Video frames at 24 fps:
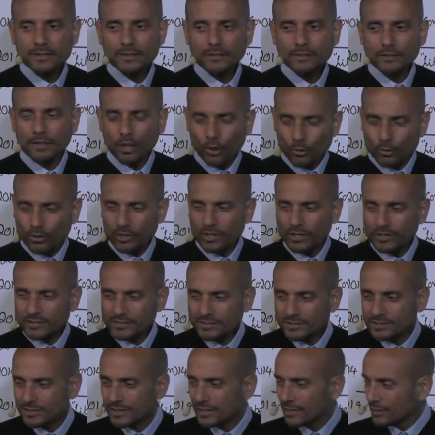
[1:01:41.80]

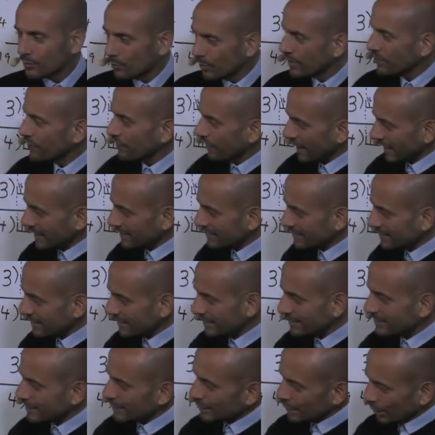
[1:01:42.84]
Locusts with
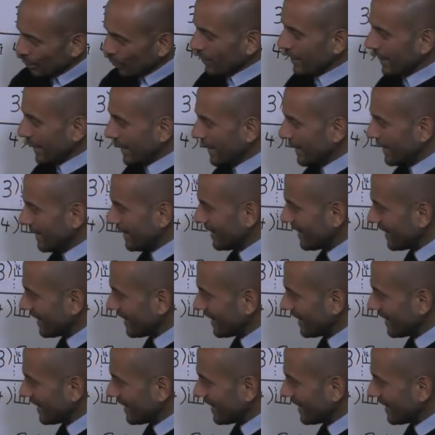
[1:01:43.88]
faces and long hair.